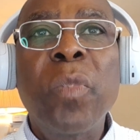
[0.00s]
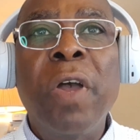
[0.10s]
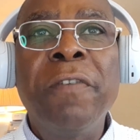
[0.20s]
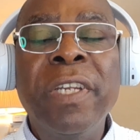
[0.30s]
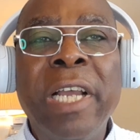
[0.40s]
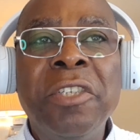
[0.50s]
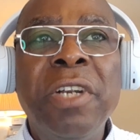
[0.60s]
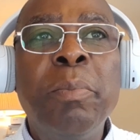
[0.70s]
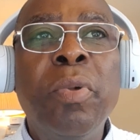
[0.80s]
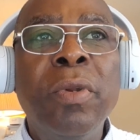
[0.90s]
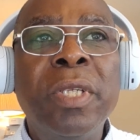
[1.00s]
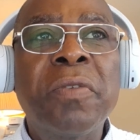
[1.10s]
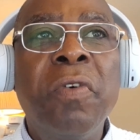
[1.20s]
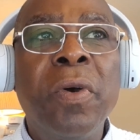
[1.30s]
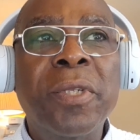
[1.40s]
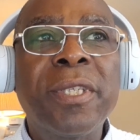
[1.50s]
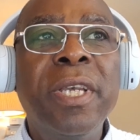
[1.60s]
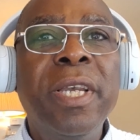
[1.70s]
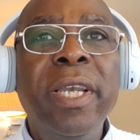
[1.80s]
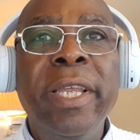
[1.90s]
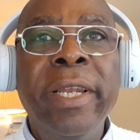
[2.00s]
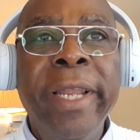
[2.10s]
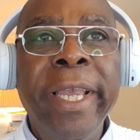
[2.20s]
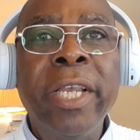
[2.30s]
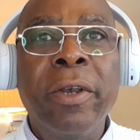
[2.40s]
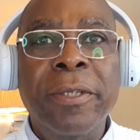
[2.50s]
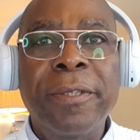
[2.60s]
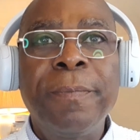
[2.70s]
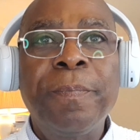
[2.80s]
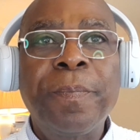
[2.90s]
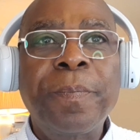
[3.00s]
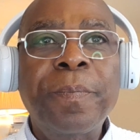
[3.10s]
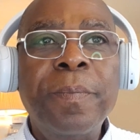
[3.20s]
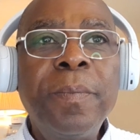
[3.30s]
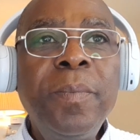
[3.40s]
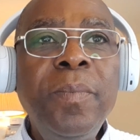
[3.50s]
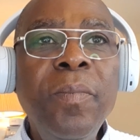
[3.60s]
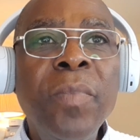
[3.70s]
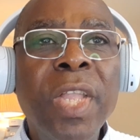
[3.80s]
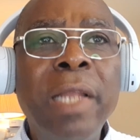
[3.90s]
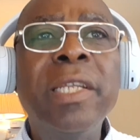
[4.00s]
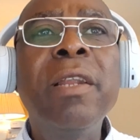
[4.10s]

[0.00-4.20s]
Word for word: of the Nigerian police force in Lagos. And the